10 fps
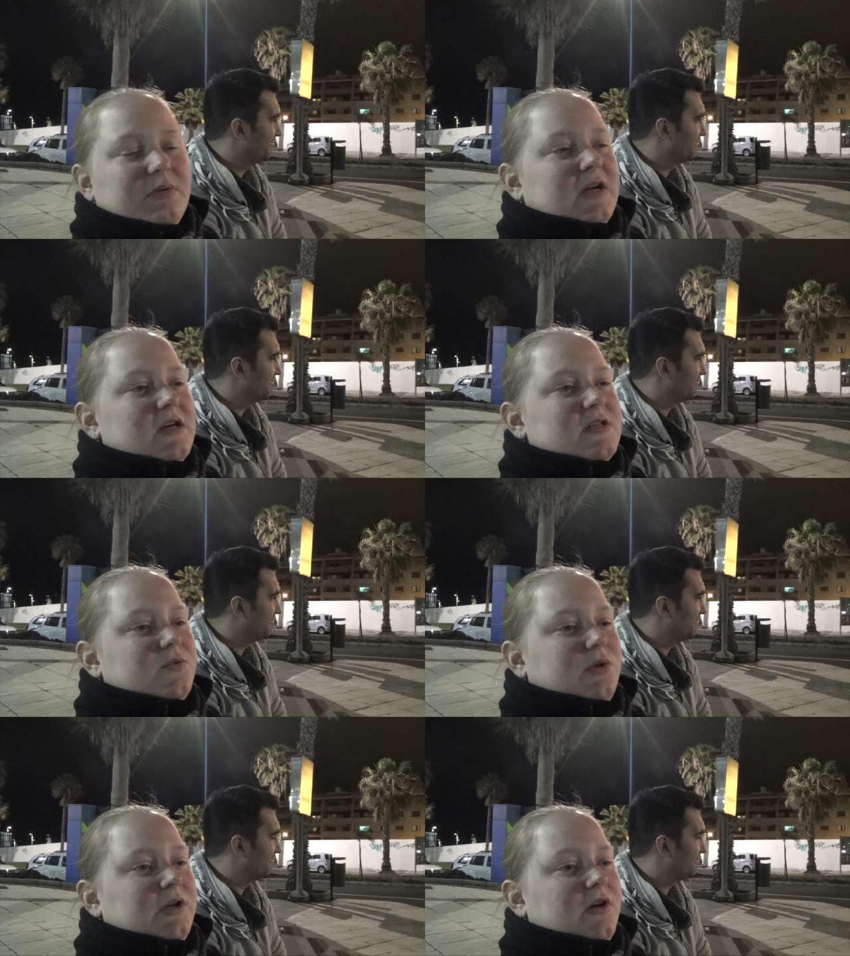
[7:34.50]

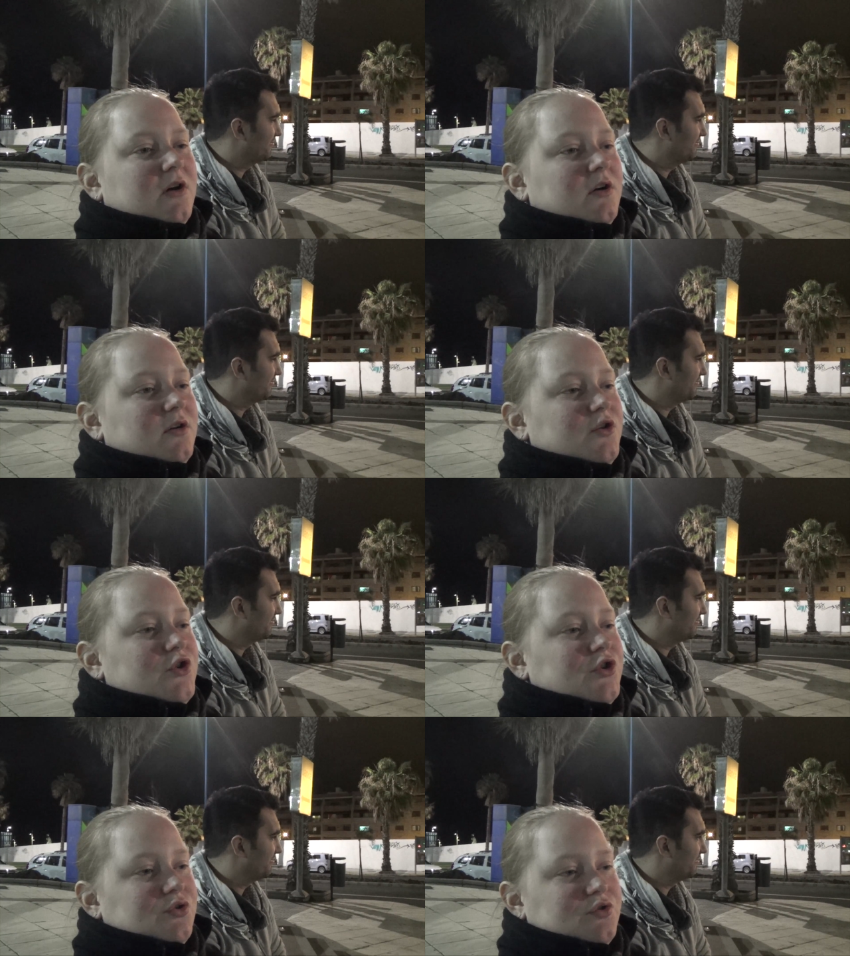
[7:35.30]
Speaker 1: because we are
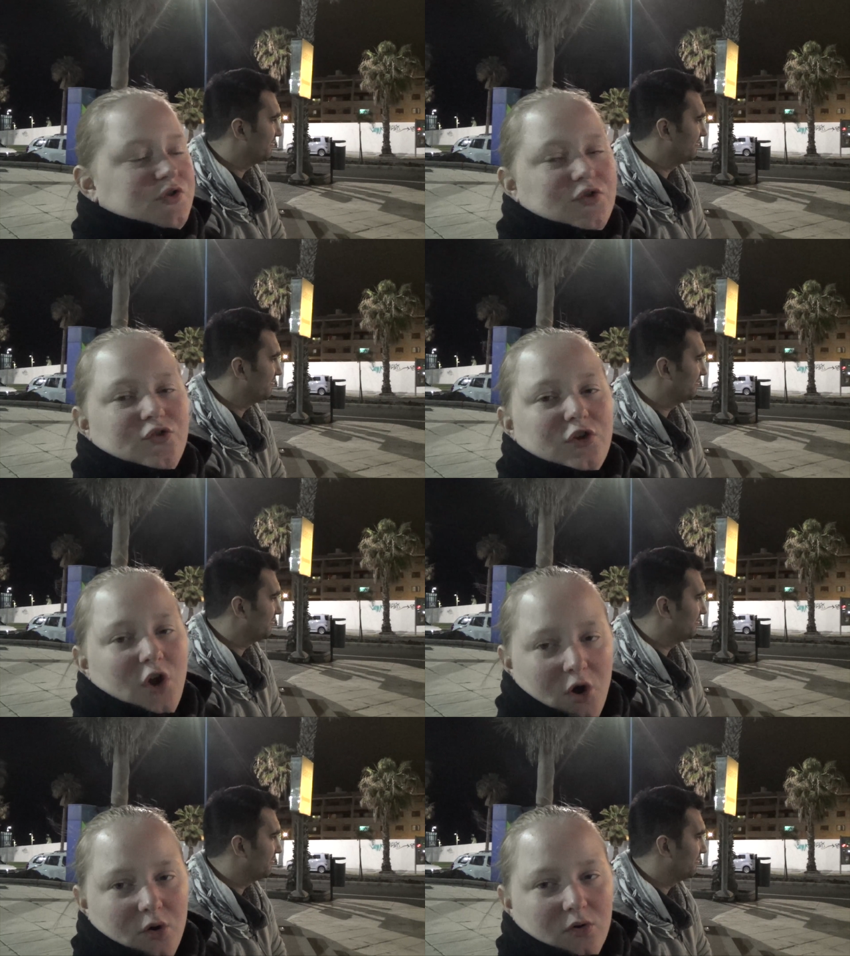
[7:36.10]
used to the
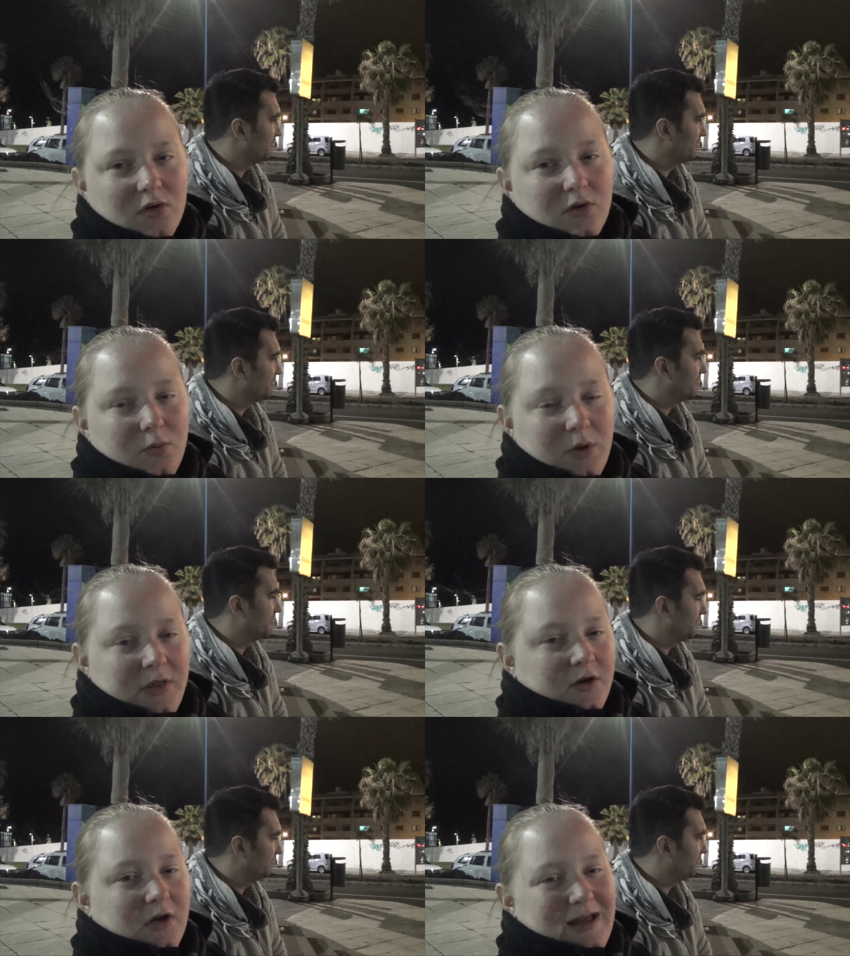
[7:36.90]
cold
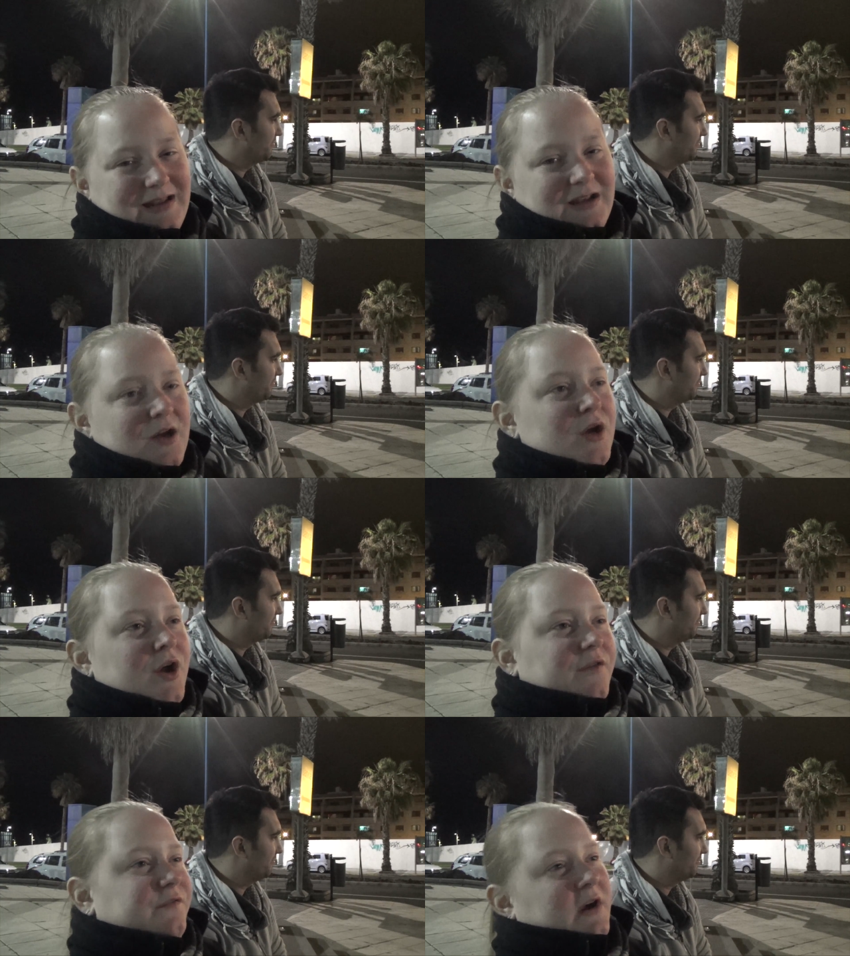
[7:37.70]
weather, like
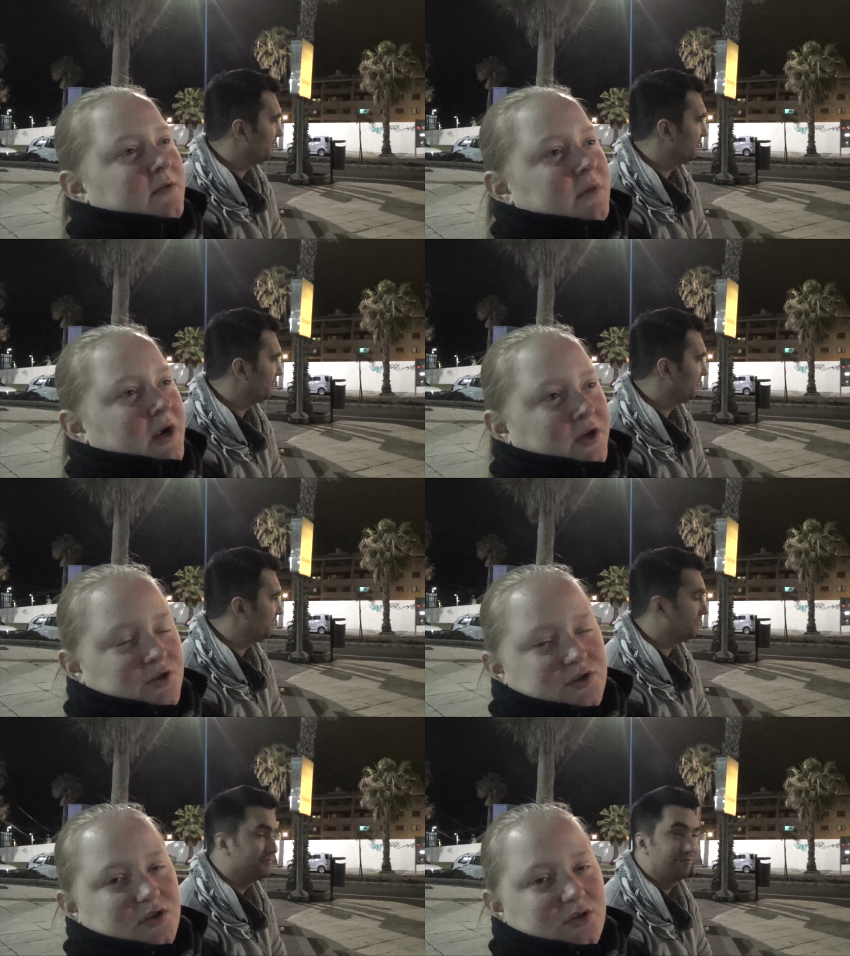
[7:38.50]
five
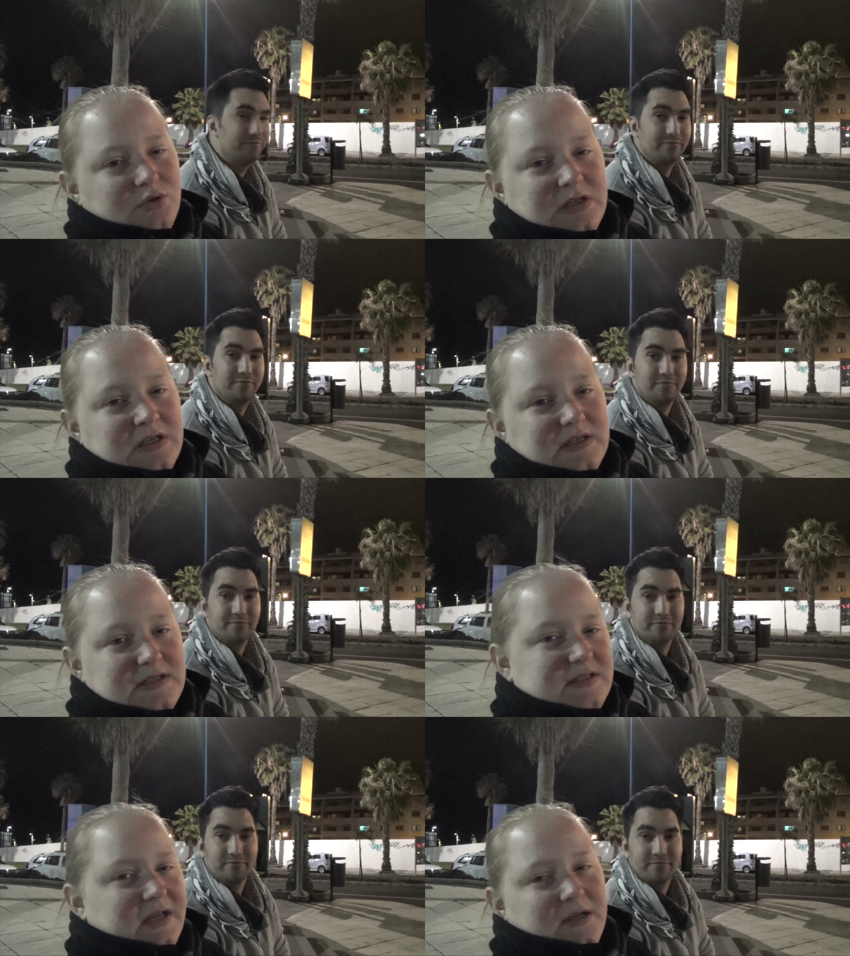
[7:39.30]
minus
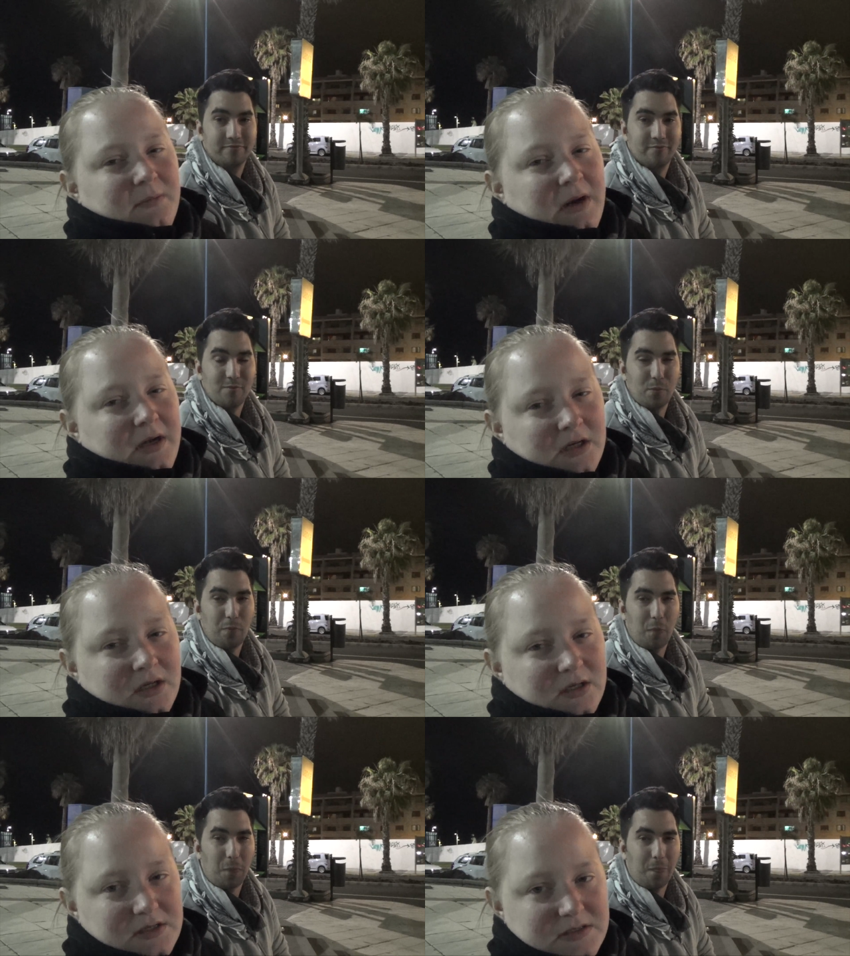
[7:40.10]
degrees, 10
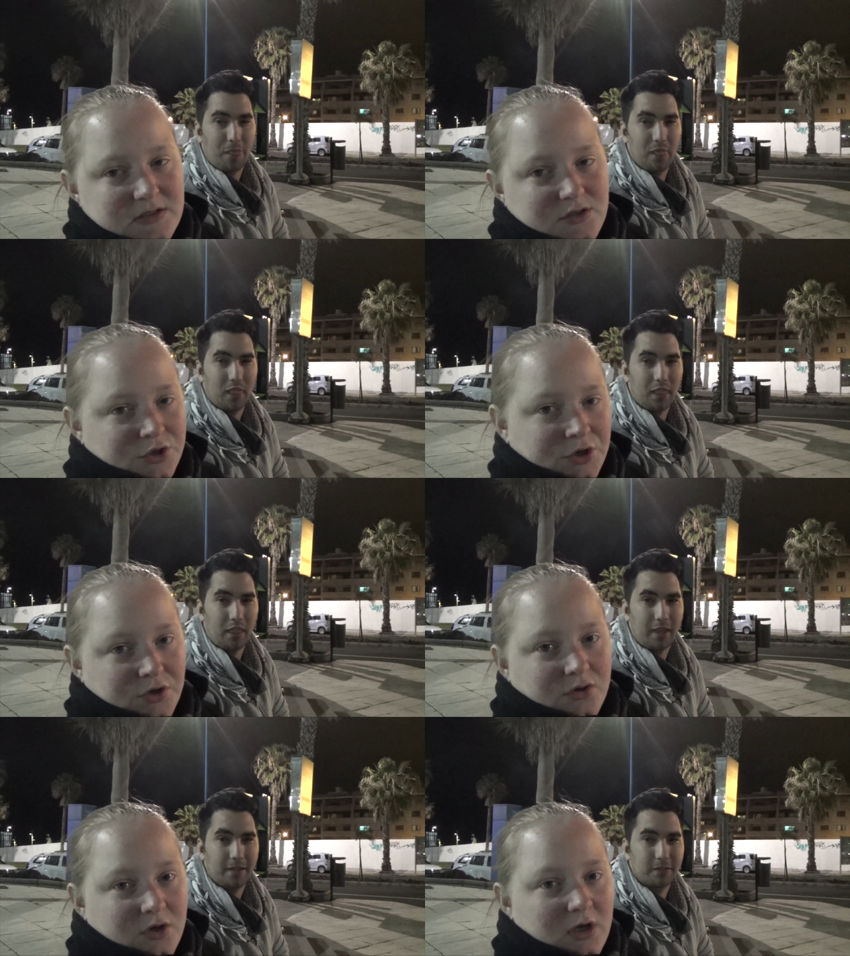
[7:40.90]
minus, you
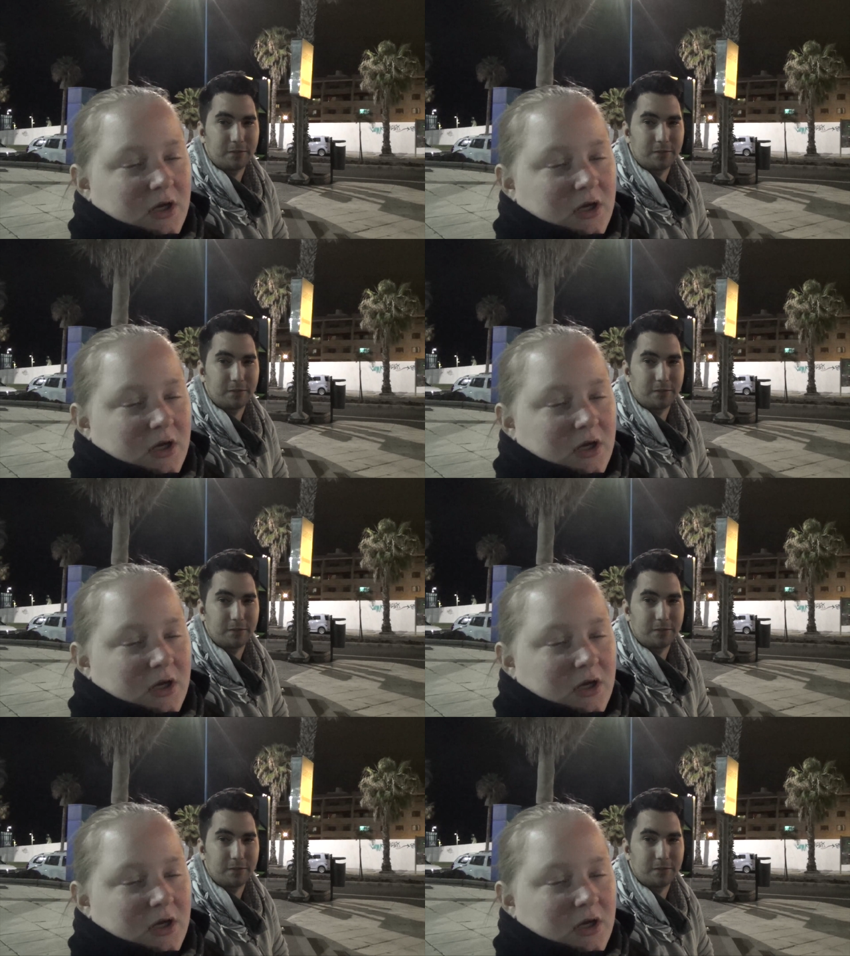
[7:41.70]
know,